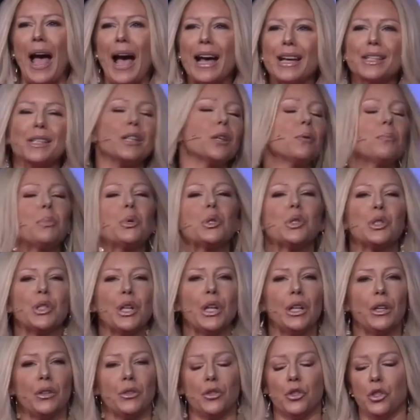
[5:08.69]
as it
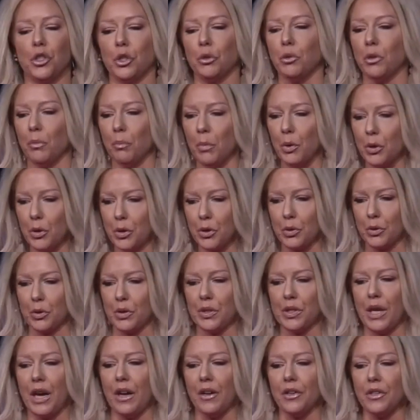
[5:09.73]
pertains to emotional
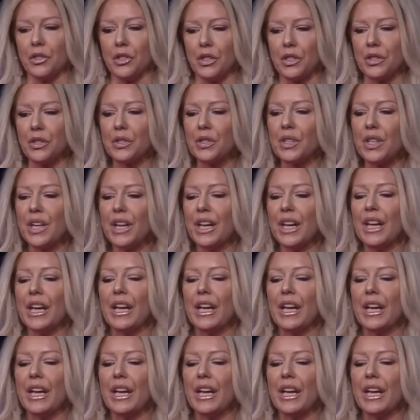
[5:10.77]
intelligence,